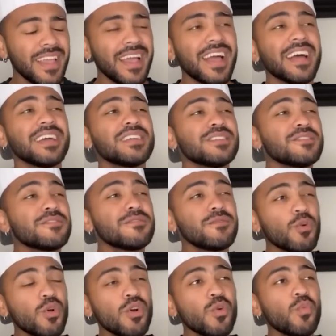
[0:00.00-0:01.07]
Yeah, it's
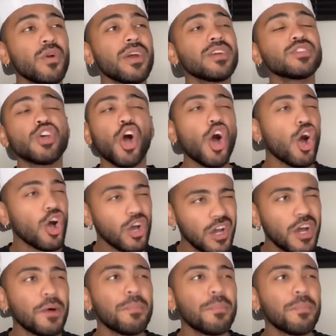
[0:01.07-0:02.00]
four words, all